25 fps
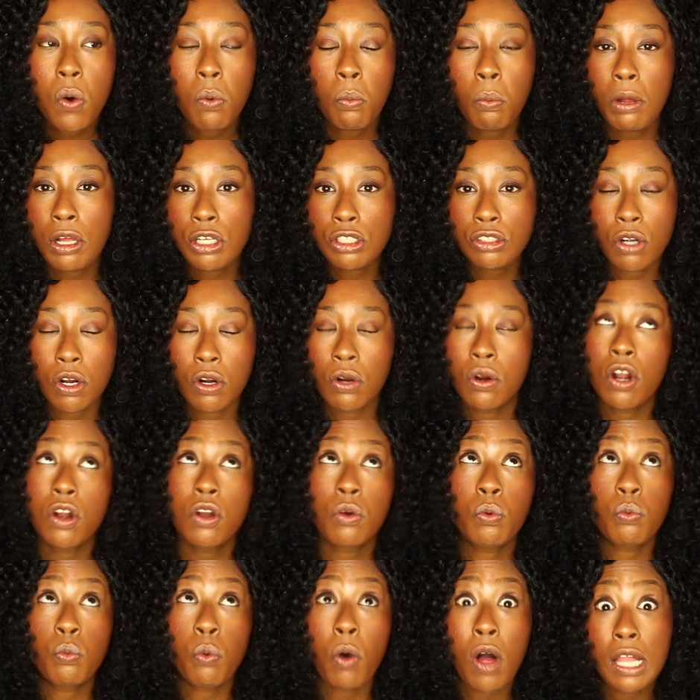while, or
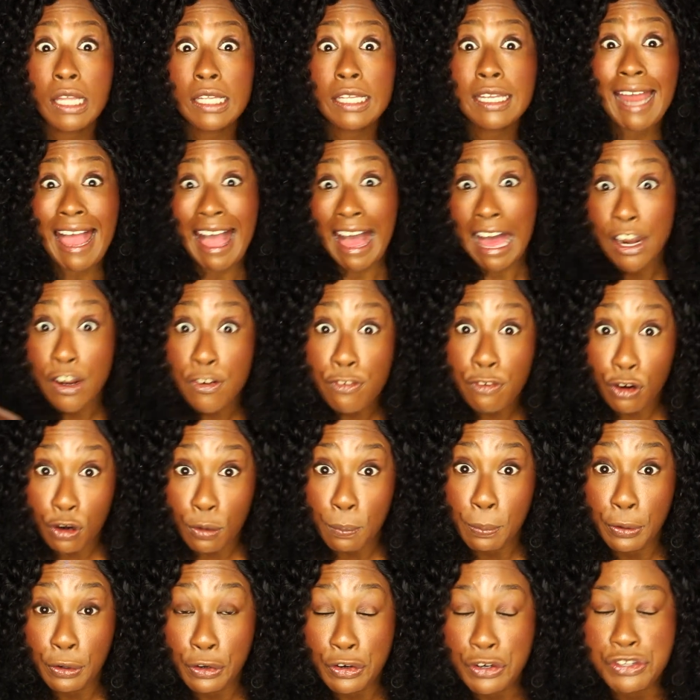her wallet out of
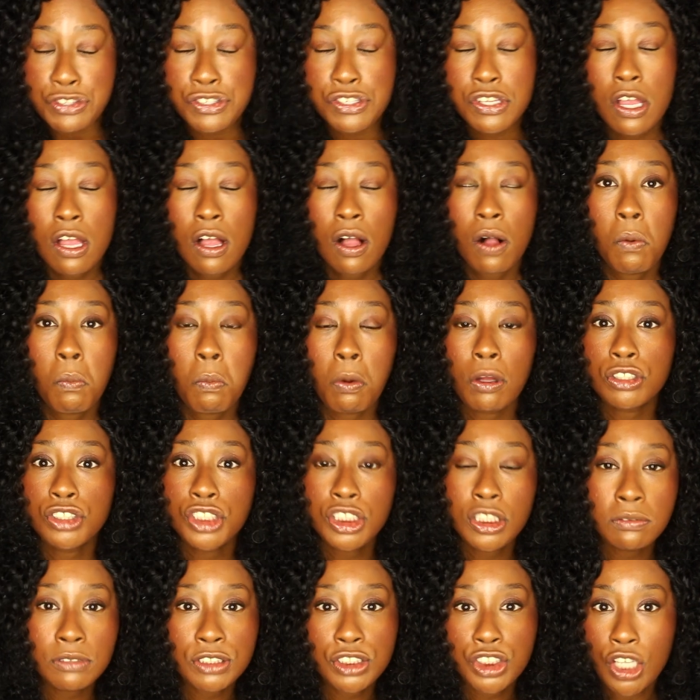her purse while
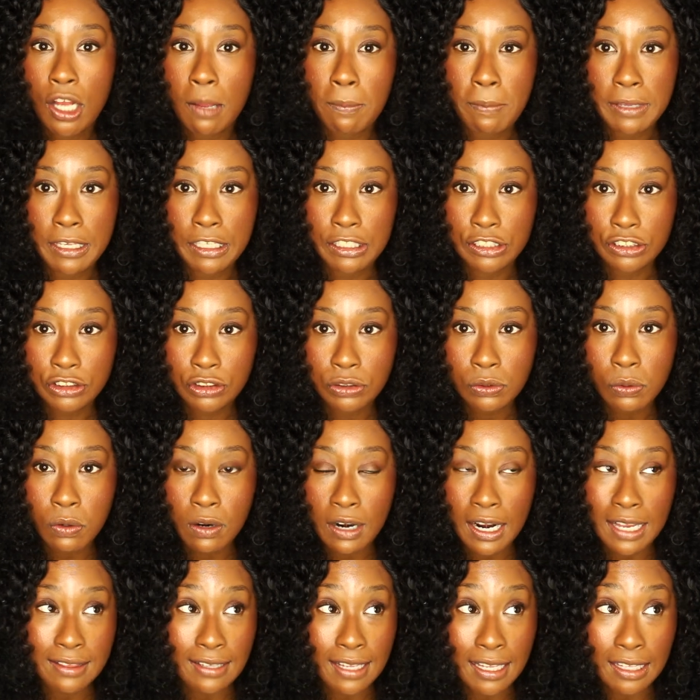she was shopping in a
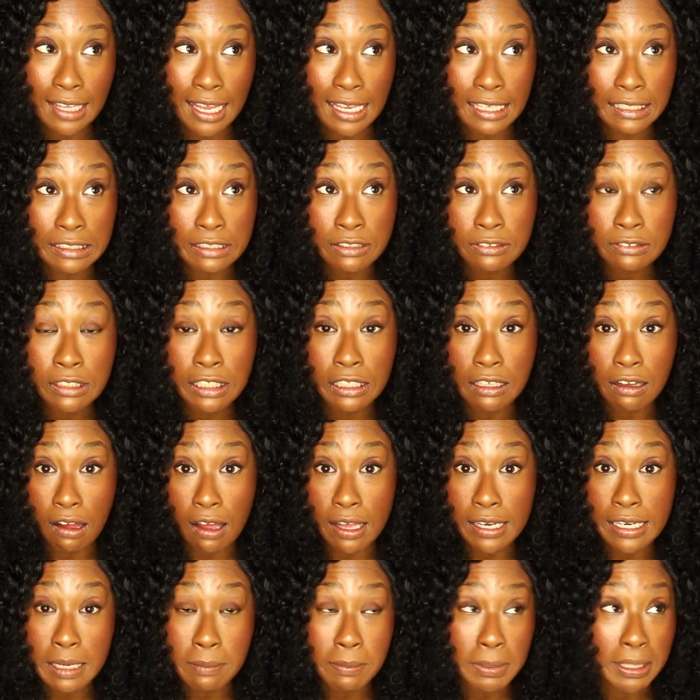store, and they like literally
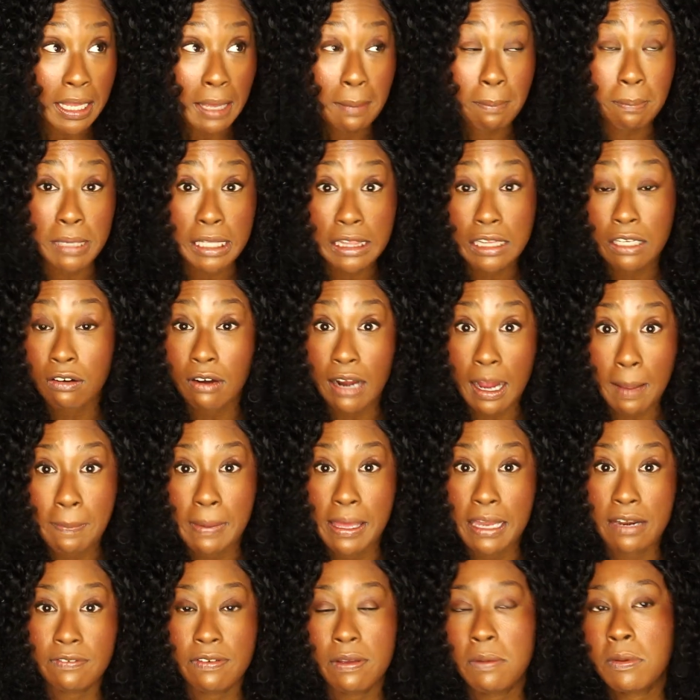caught him and like beat the crap
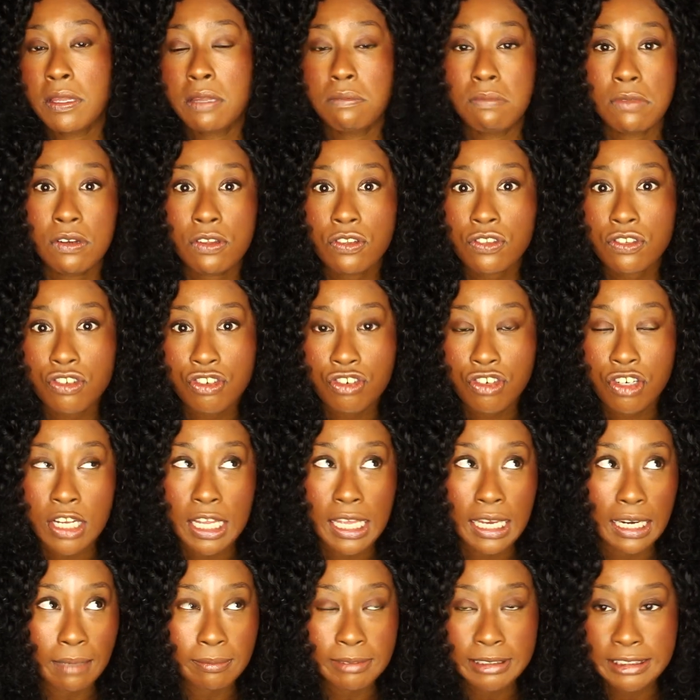out of him in the middle of the
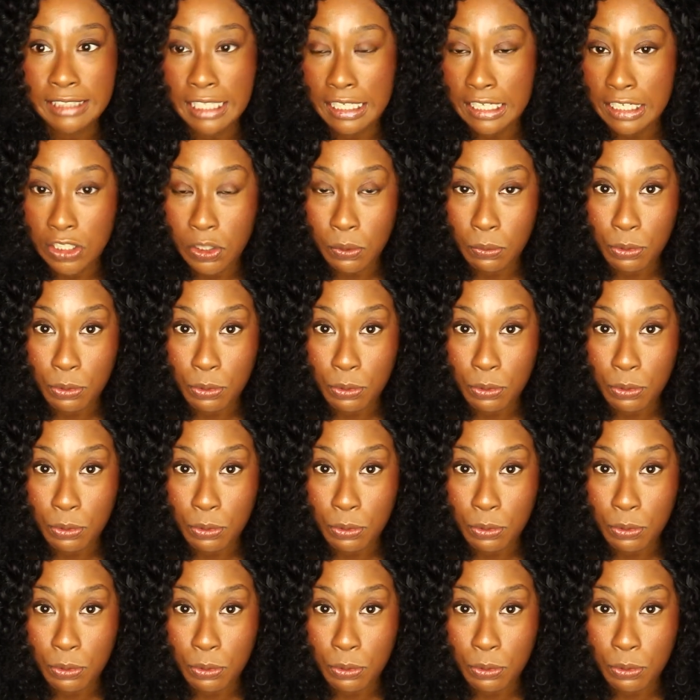street. And I'm standing